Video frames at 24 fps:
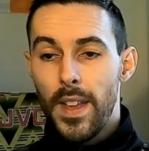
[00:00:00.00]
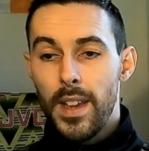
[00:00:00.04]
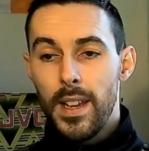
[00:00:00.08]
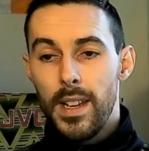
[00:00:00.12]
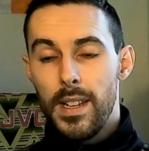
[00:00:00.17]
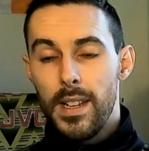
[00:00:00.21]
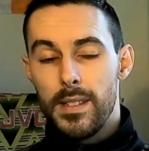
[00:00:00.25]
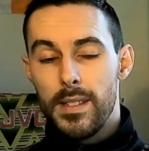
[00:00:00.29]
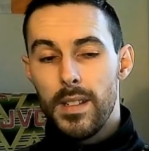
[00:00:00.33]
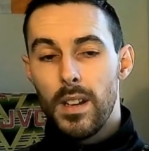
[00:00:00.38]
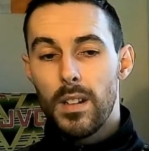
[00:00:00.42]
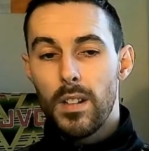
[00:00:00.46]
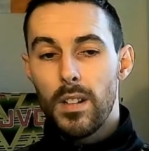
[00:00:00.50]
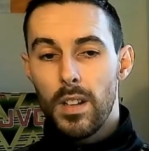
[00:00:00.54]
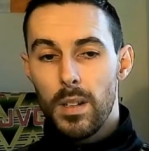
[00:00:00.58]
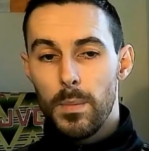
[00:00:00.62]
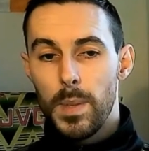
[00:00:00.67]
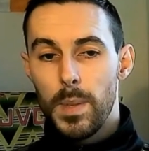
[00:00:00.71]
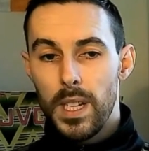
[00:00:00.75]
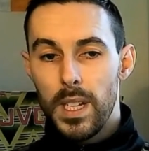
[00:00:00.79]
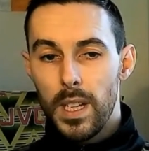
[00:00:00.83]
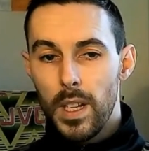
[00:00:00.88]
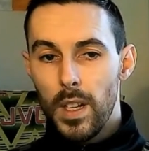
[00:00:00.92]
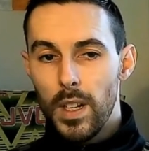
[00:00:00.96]
He's not going to
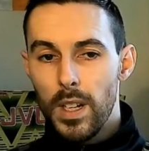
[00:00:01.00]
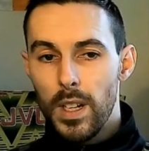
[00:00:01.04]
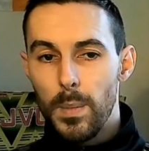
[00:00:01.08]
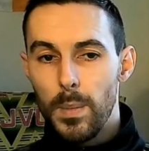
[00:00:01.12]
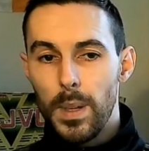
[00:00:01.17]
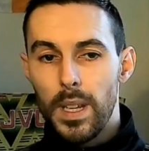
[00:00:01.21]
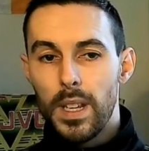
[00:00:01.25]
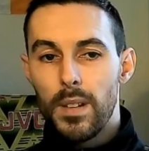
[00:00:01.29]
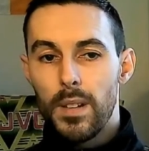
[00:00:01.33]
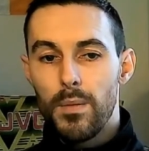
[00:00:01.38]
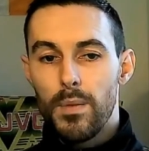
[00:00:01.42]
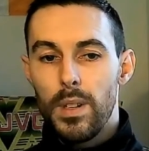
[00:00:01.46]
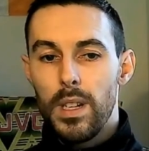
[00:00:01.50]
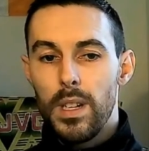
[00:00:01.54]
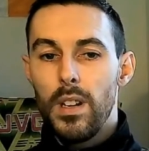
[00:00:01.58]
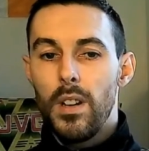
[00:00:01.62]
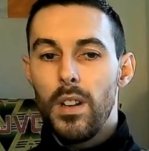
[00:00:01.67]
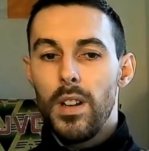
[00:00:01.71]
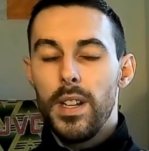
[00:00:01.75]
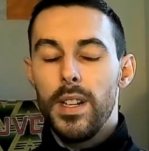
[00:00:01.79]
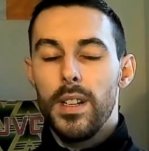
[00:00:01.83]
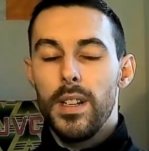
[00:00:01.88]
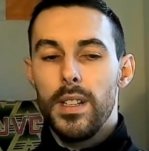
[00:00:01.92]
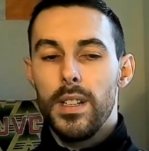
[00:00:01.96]
be the guy we can
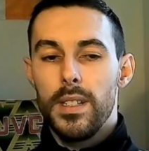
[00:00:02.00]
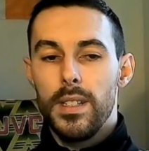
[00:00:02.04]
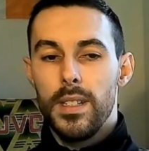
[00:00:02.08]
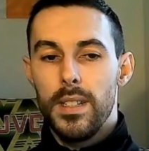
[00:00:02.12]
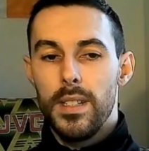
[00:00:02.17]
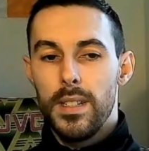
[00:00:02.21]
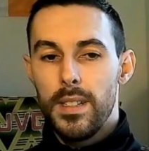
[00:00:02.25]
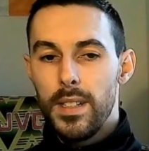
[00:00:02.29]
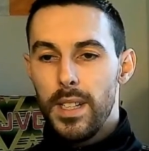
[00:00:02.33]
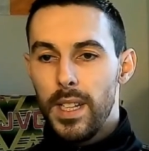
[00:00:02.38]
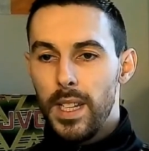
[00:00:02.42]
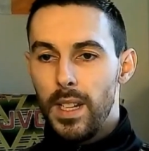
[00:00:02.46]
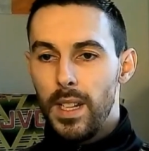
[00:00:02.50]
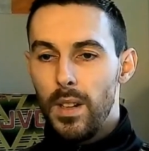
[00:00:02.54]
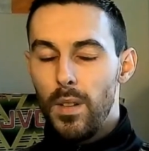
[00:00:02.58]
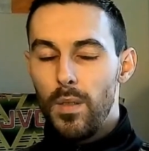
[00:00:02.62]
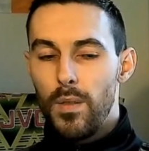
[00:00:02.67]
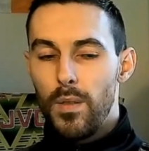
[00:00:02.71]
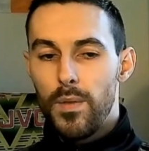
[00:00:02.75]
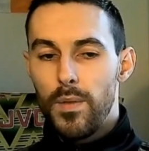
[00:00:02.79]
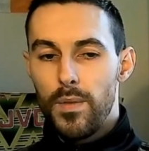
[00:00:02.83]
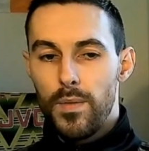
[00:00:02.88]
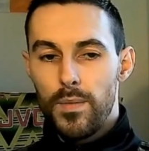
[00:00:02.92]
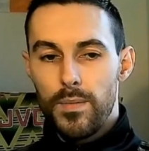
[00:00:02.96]
rely on,
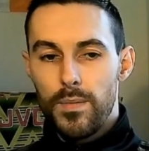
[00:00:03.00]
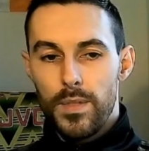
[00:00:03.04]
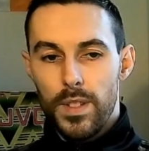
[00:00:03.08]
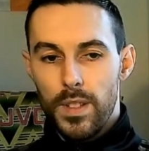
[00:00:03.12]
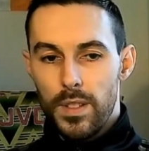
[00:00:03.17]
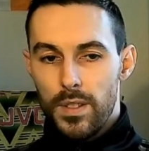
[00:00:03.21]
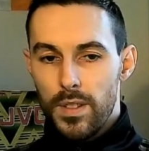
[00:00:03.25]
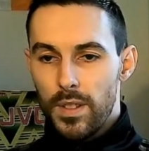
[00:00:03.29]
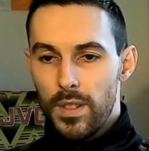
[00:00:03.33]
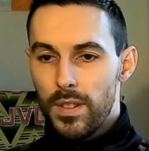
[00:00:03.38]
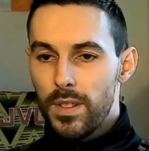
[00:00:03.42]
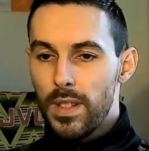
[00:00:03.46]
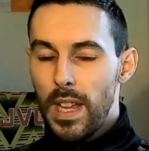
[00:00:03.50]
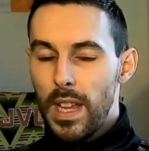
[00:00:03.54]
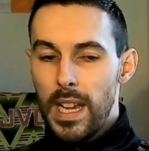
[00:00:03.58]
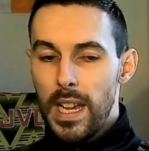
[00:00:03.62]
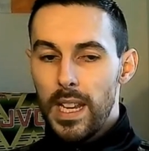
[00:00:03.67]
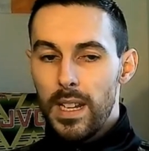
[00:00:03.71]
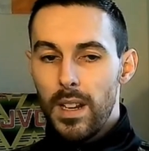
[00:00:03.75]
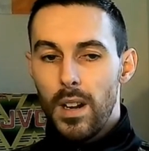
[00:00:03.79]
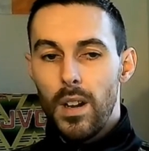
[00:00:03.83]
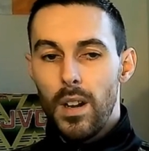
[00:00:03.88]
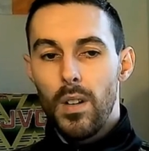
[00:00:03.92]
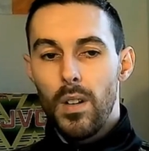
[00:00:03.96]
to
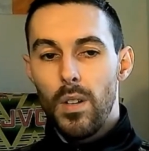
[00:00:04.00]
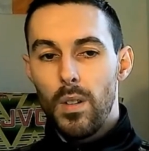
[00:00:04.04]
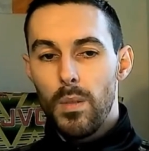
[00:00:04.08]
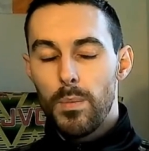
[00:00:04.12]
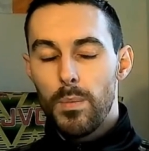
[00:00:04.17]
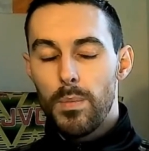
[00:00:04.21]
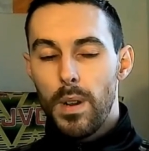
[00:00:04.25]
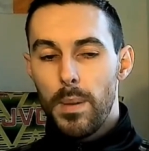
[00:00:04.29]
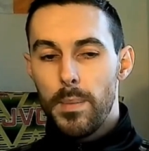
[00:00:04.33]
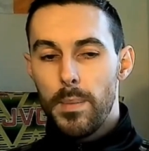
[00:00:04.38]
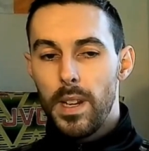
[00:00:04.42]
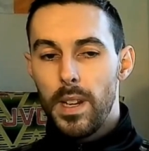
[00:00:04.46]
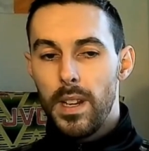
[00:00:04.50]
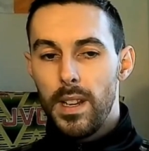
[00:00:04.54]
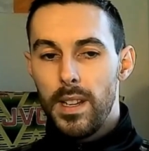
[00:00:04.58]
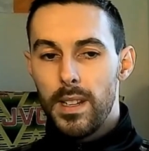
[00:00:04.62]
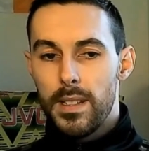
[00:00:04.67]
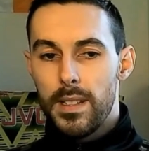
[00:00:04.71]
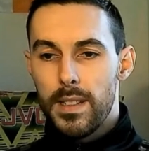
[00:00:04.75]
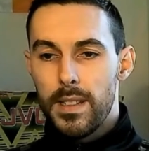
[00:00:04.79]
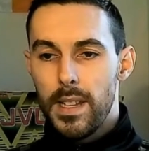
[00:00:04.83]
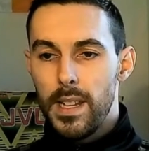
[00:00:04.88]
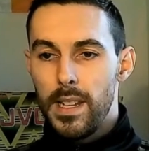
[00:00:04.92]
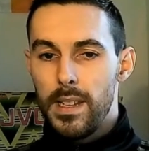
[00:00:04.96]
sustain a whole Premier
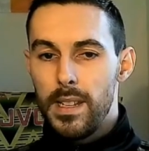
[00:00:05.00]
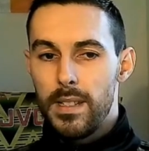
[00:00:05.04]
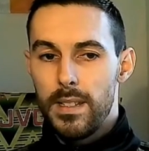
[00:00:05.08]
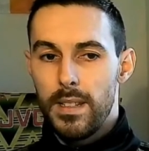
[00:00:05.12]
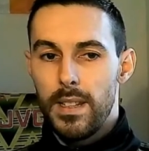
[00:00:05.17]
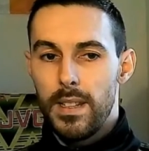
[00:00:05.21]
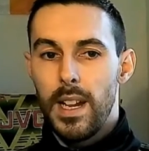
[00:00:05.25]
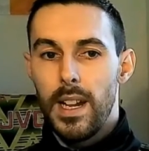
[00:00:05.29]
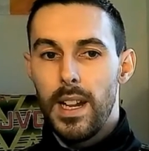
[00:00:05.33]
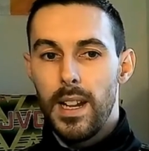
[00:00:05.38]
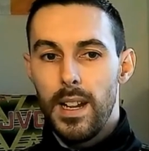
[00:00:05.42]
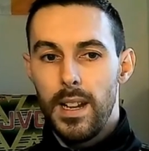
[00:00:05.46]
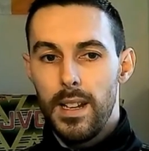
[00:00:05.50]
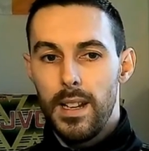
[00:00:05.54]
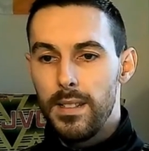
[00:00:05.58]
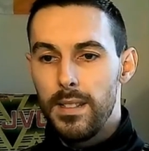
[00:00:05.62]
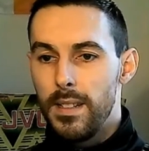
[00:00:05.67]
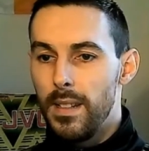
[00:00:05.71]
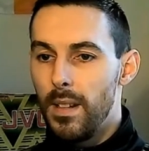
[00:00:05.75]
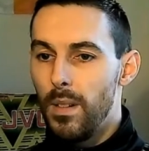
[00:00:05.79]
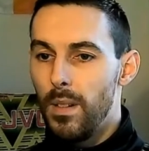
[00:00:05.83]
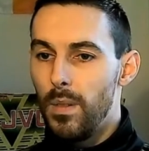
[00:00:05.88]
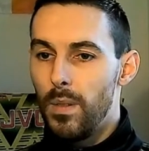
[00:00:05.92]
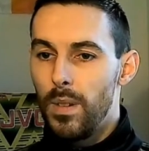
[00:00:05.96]
League season
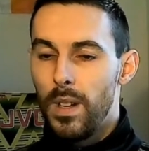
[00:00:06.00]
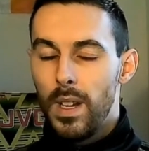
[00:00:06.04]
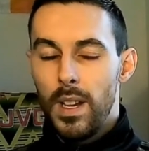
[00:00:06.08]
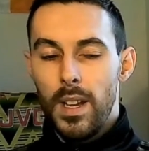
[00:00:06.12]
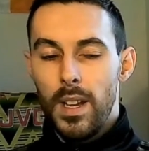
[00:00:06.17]
and,